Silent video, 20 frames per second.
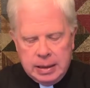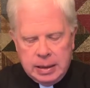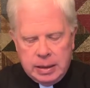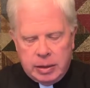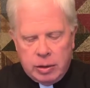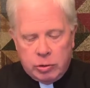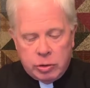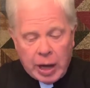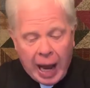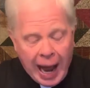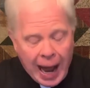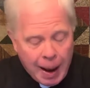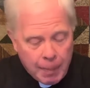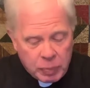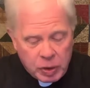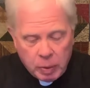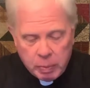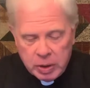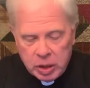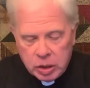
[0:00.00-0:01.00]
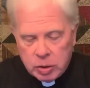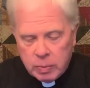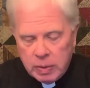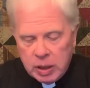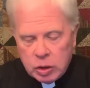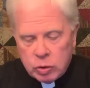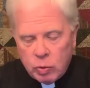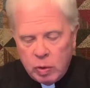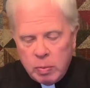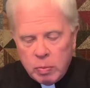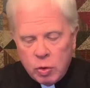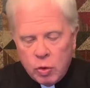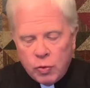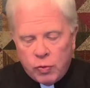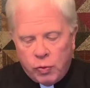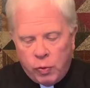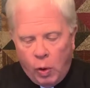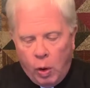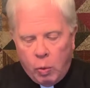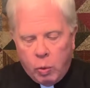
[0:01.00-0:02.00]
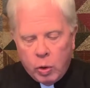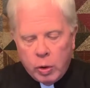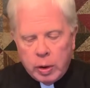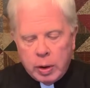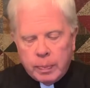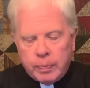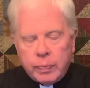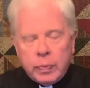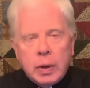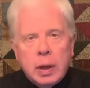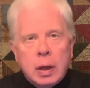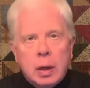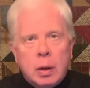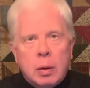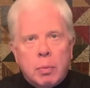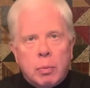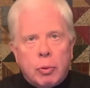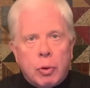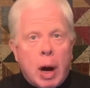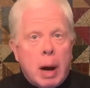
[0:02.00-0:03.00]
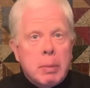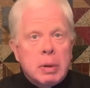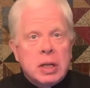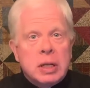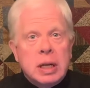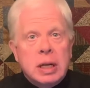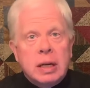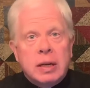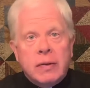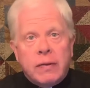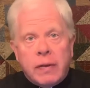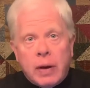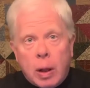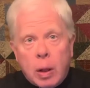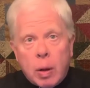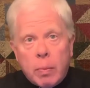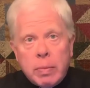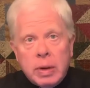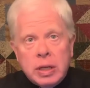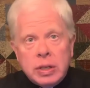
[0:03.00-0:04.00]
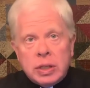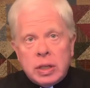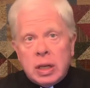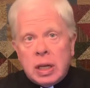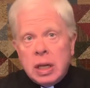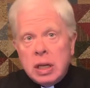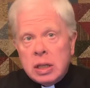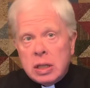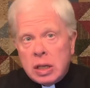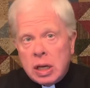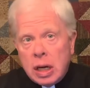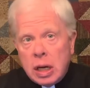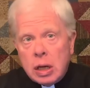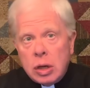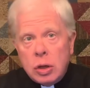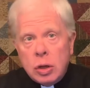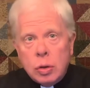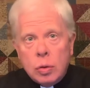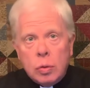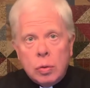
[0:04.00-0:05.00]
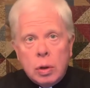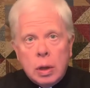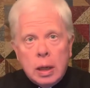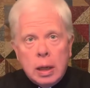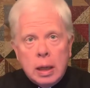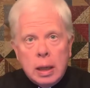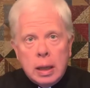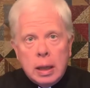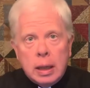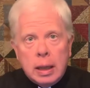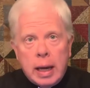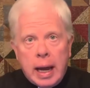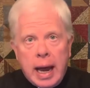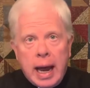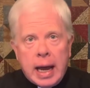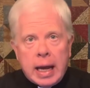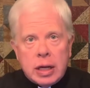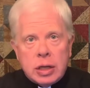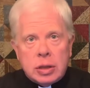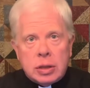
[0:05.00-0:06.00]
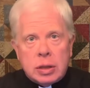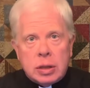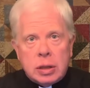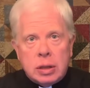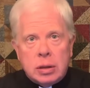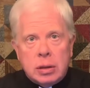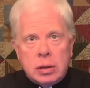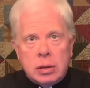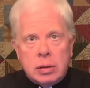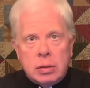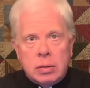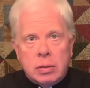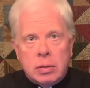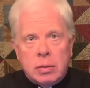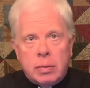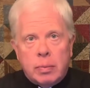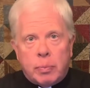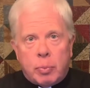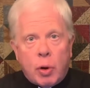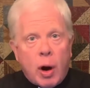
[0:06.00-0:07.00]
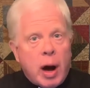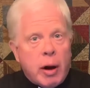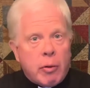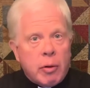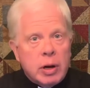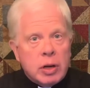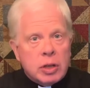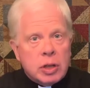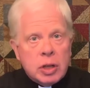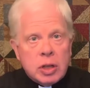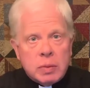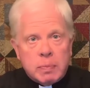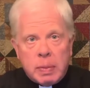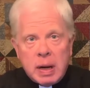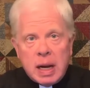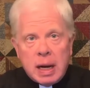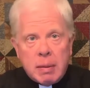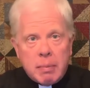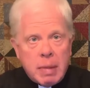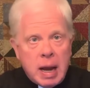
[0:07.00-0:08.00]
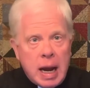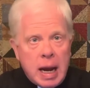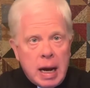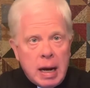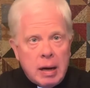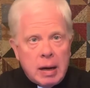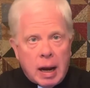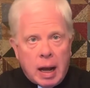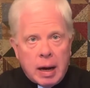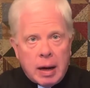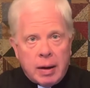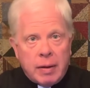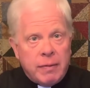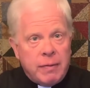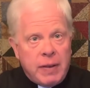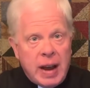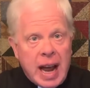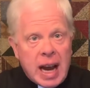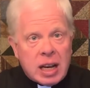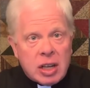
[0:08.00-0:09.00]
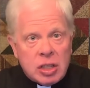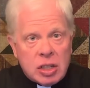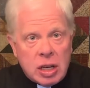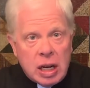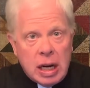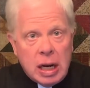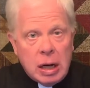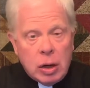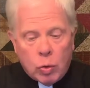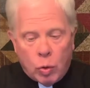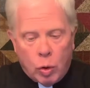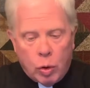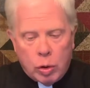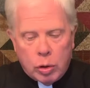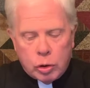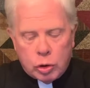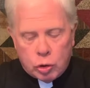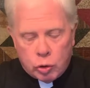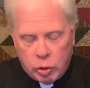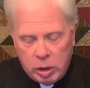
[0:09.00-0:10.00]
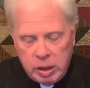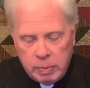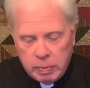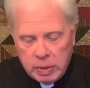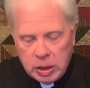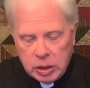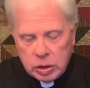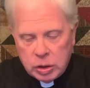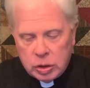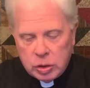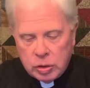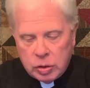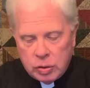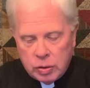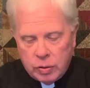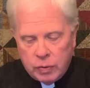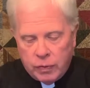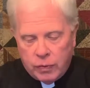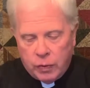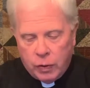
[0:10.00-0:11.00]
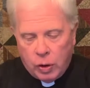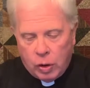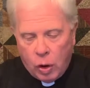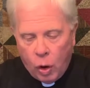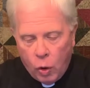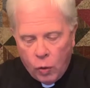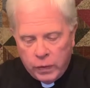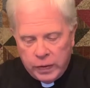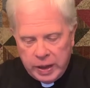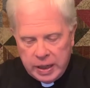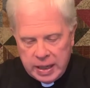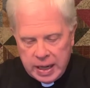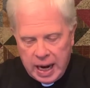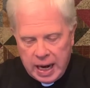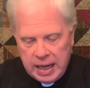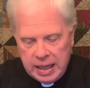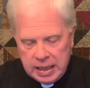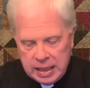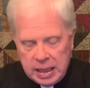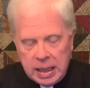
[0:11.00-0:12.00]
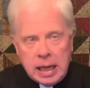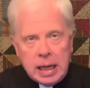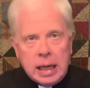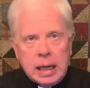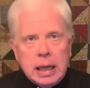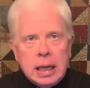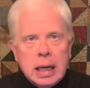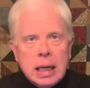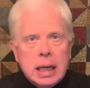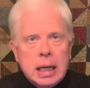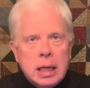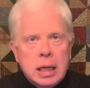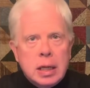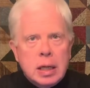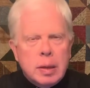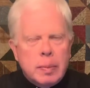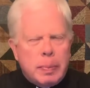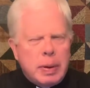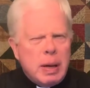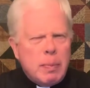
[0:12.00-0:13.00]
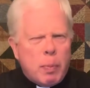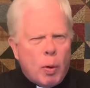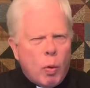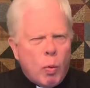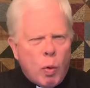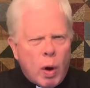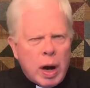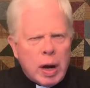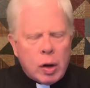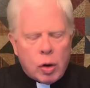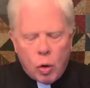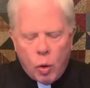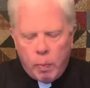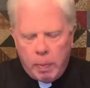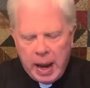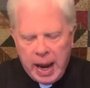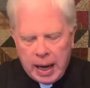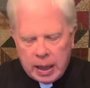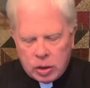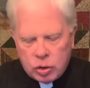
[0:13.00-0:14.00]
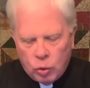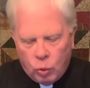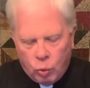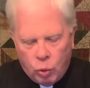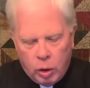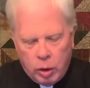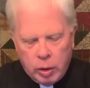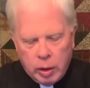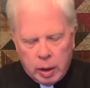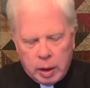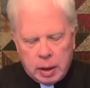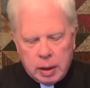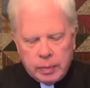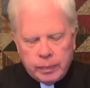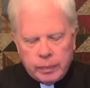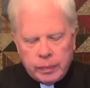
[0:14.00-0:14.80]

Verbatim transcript: There's optimism as we move forward. Promising developments continue as progress is being made on a vaccine or treatments for COVID 19, people want to go back to work.